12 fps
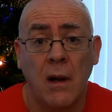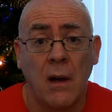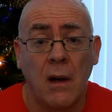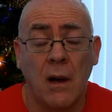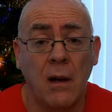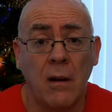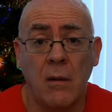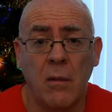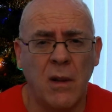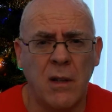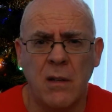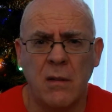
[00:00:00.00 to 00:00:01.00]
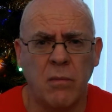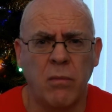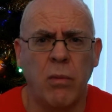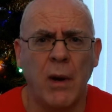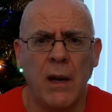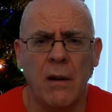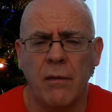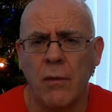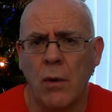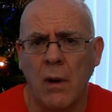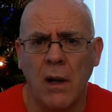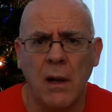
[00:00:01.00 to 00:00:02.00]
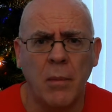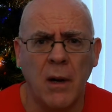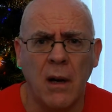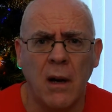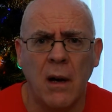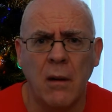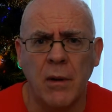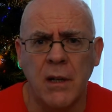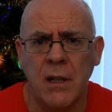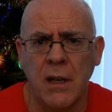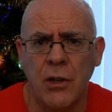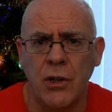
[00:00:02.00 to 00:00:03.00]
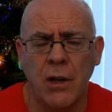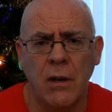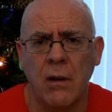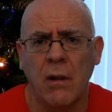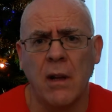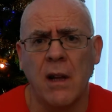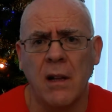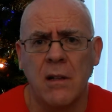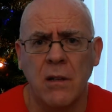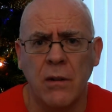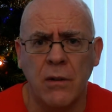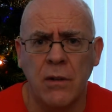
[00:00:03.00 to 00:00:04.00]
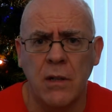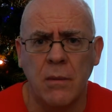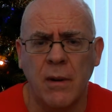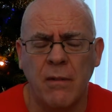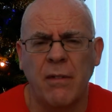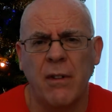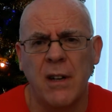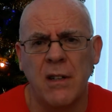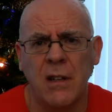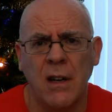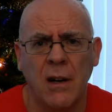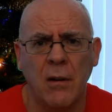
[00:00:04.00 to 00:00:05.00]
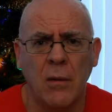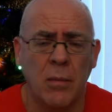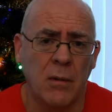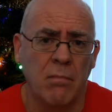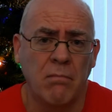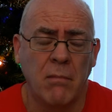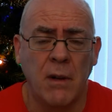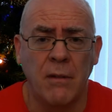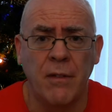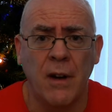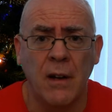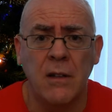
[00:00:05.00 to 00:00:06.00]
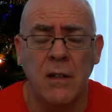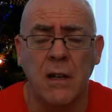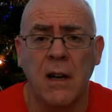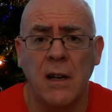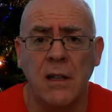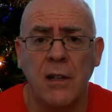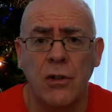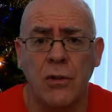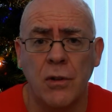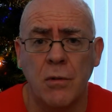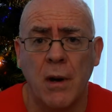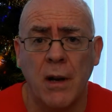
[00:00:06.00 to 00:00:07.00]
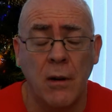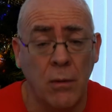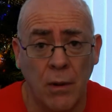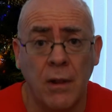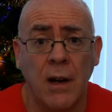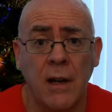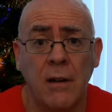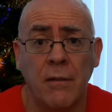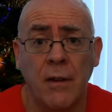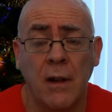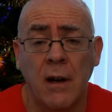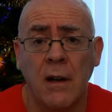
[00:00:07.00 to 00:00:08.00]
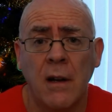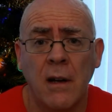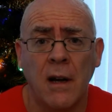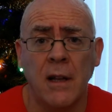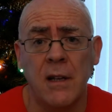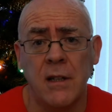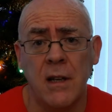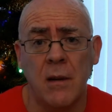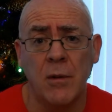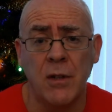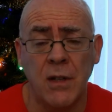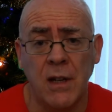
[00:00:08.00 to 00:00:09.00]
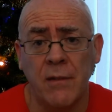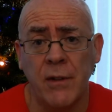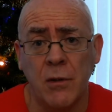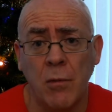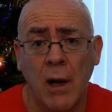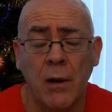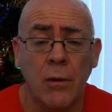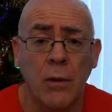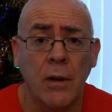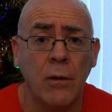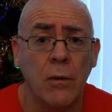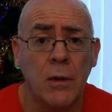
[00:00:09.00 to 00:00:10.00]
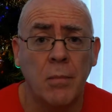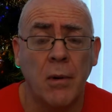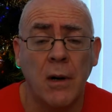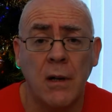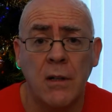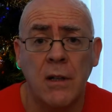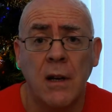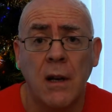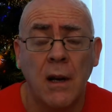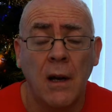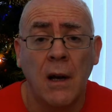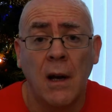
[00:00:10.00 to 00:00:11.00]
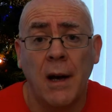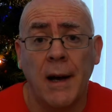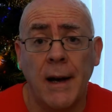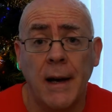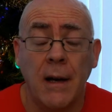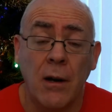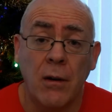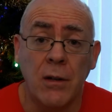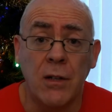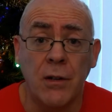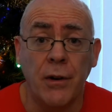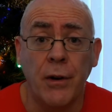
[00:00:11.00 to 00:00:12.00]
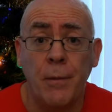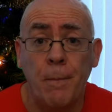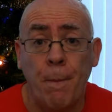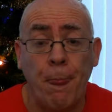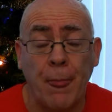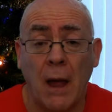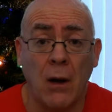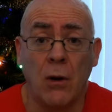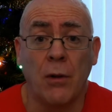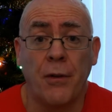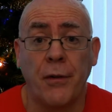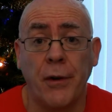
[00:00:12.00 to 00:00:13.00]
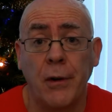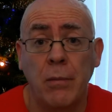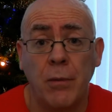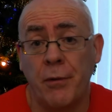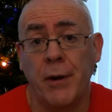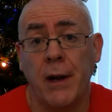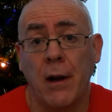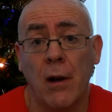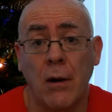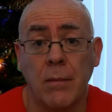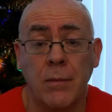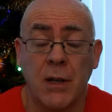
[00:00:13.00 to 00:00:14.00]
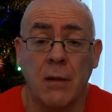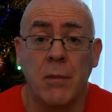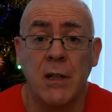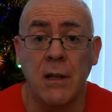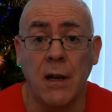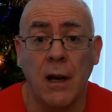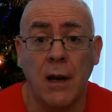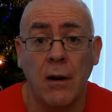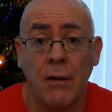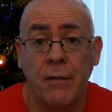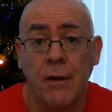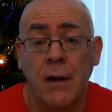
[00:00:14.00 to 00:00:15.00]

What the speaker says: Ended up with this weird Vote Labour guy with a t-shirt and nothing else on, just about freezing cold, but in fairness the guy did show us where to go, and thank you for that. I think his name was Dave, he's well known in those parts. Got us through, got through 3 o'clock, so I'd missed the kick-off.